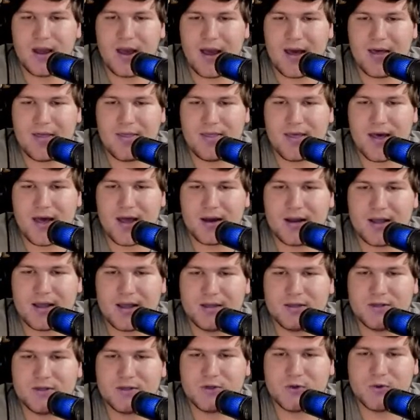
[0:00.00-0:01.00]
and then
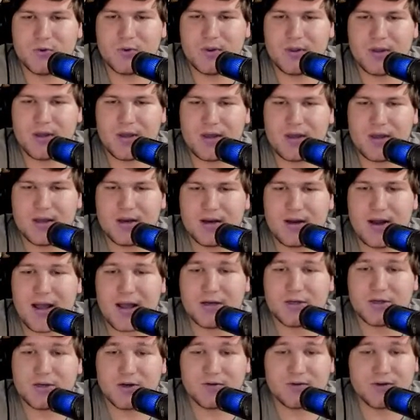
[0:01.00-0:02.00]
into the
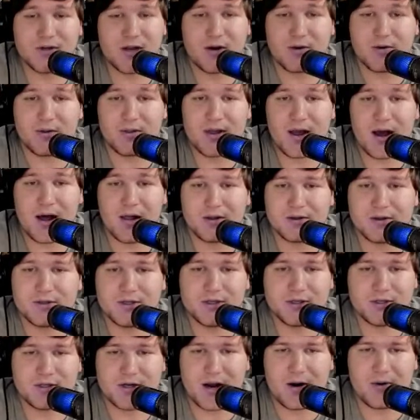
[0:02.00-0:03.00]
nature of sacred
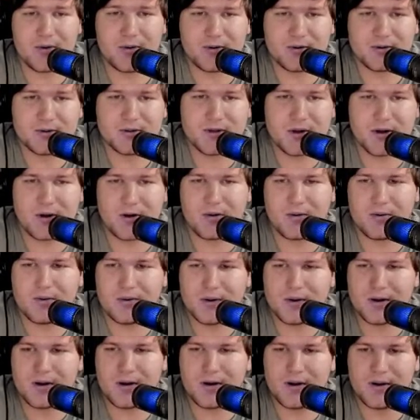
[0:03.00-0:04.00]
theology in general. So
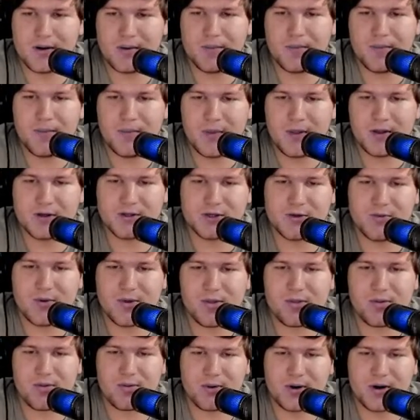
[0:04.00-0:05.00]
um, there's going to
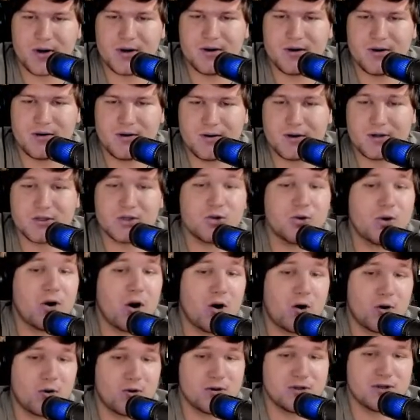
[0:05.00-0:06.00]
be three. There's three
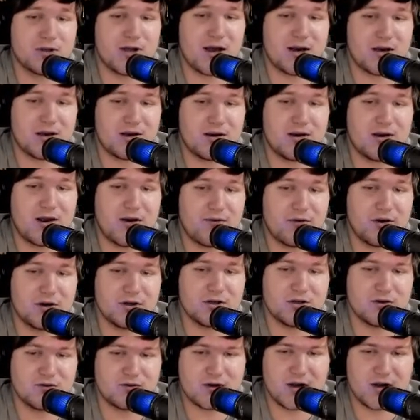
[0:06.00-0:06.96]
articles: that definition of